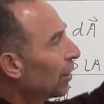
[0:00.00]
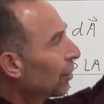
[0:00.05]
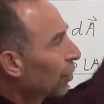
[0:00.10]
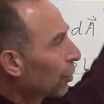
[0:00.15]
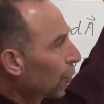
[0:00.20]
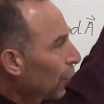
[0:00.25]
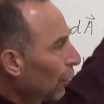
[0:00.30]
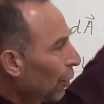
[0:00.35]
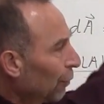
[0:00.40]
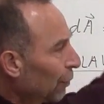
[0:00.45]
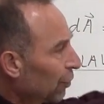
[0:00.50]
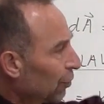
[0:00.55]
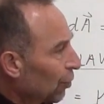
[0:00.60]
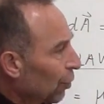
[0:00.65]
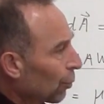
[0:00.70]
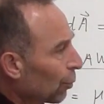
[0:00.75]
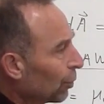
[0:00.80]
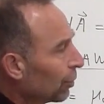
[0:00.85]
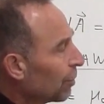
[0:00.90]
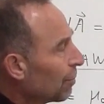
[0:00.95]
the
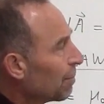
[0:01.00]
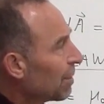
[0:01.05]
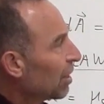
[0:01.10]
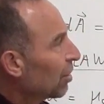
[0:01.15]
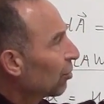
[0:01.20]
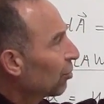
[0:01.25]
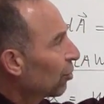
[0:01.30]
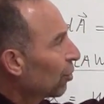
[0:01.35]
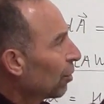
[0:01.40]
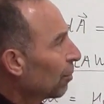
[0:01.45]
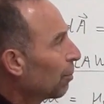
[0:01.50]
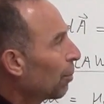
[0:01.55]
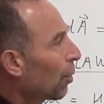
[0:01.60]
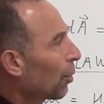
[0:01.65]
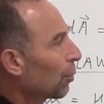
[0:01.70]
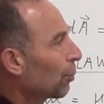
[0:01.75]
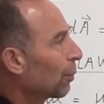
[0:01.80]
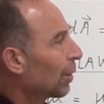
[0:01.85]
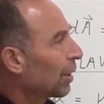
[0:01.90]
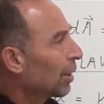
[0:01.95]
curvature will diminish to the
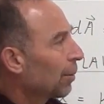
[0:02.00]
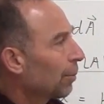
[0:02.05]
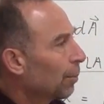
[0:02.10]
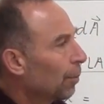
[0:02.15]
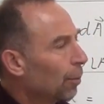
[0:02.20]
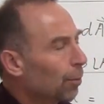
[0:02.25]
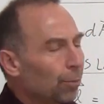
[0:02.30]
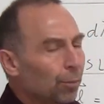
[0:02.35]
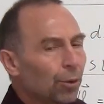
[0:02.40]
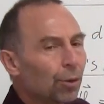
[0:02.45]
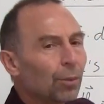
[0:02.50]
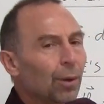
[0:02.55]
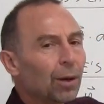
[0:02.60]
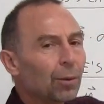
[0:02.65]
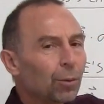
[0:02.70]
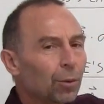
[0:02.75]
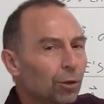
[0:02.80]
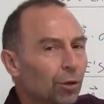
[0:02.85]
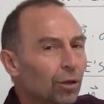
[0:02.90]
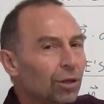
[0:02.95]
point where it pretty
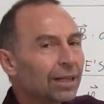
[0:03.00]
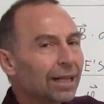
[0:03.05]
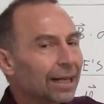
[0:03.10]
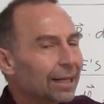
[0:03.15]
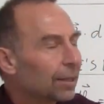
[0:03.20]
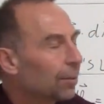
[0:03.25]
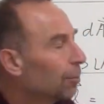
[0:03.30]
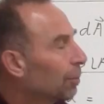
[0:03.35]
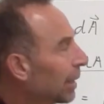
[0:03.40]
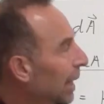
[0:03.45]
well will look like a